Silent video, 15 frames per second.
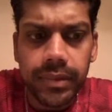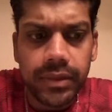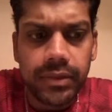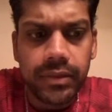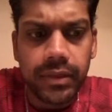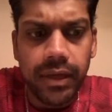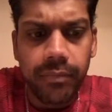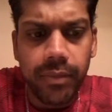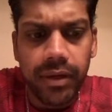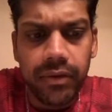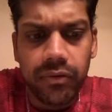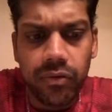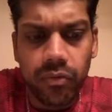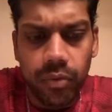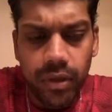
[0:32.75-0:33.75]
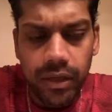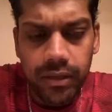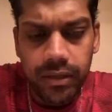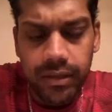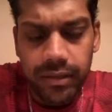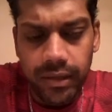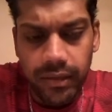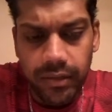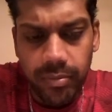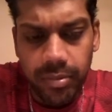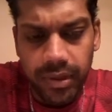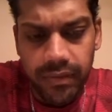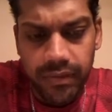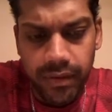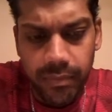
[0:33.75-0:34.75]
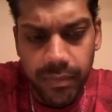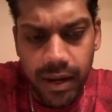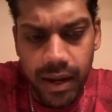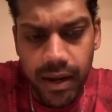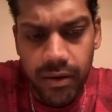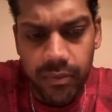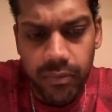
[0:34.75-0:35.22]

I gave my two weeks at the place I am now,